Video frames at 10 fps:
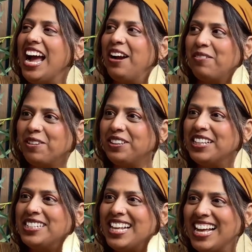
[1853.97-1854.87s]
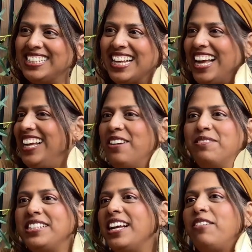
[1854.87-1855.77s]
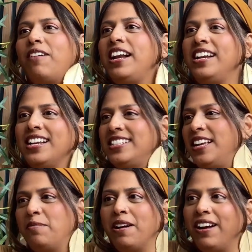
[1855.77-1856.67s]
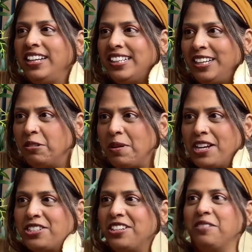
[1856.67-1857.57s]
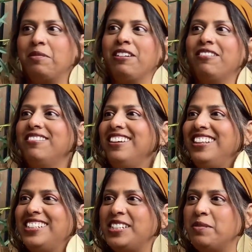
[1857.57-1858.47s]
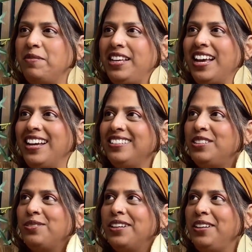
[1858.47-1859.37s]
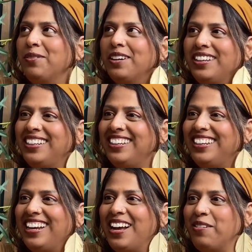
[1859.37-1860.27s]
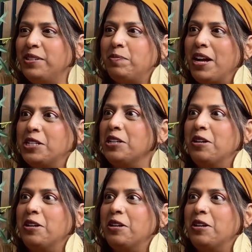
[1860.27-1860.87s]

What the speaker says: wrote this essay. It was like, write an essay about anything you're passionate about. And this is me at 21. I was passionate